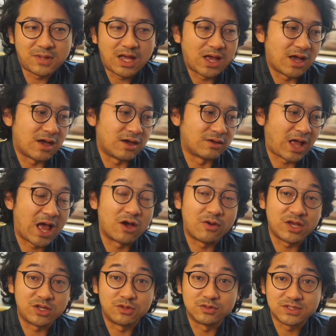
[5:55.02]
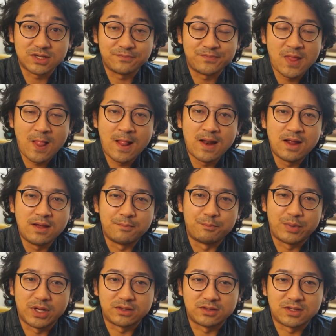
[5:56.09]
how I use it,
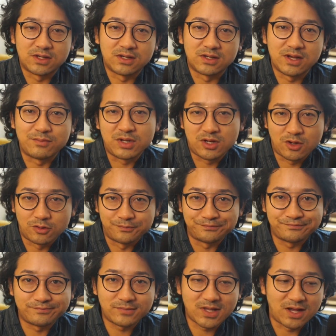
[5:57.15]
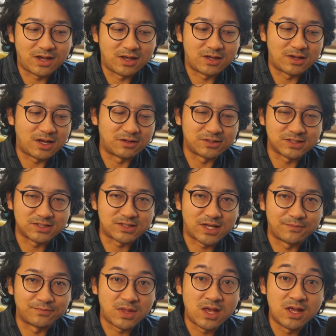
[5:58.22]
but let me know how does it
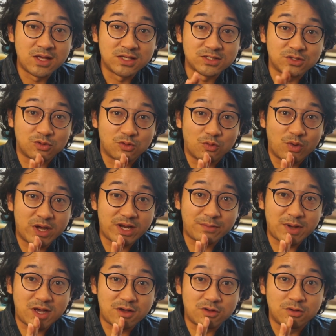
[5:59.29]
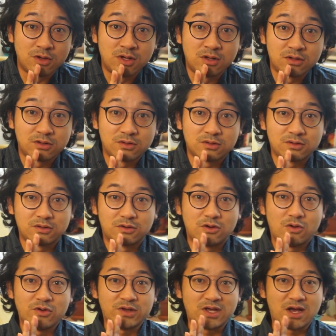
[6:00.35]
sound. So what about
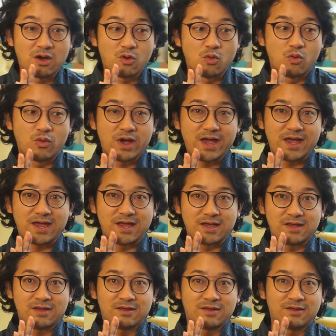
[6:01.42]
going away